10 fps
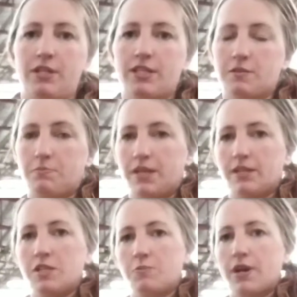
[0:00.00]
put this
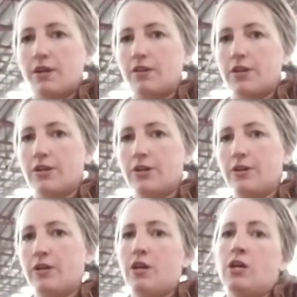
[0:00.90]
bitless bridle on
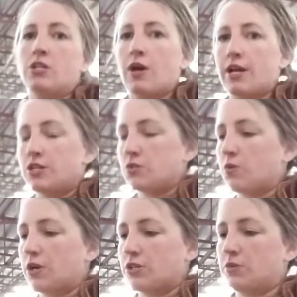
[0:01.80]
her. So I just
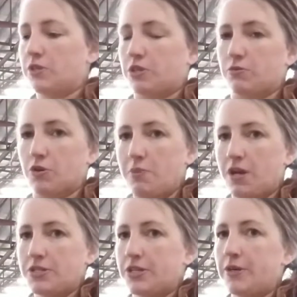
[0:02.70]
worked her with the rope
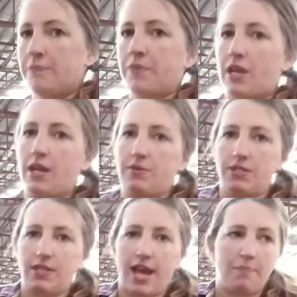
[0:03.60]
halter, and I was
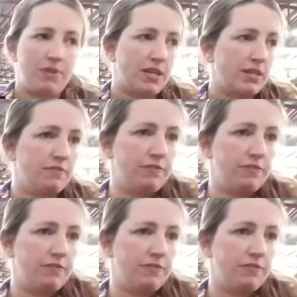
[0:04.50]
tapping the